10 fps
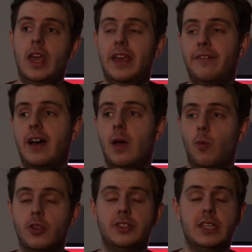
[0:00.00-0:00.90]
if I
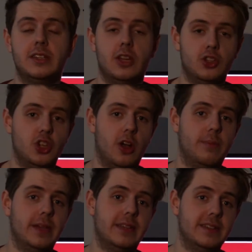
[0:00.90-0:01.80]
wanted a
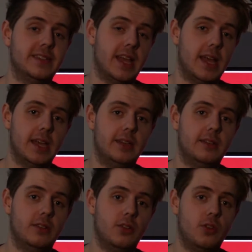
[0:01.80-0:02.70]
job in design
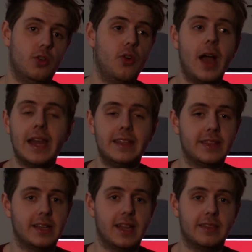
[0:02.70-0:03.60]
or
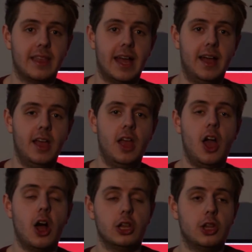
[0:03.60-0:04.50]
anything like that,
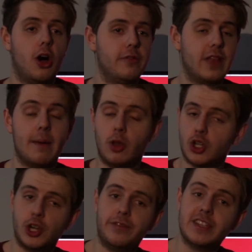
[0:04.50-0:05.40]
I'm
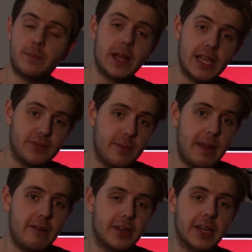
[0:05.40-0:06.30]
not sure if this applies for
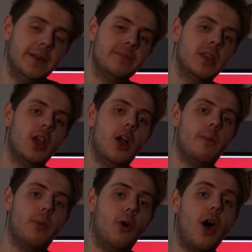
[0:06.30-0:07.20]
America,
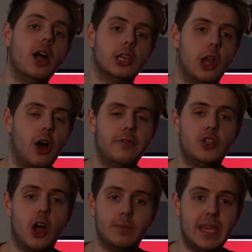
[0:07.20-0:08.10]
but a lot of
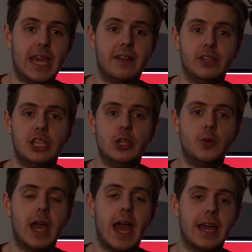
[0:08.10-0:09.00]
jobs here in the
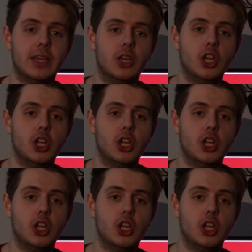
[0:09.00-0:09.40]
UK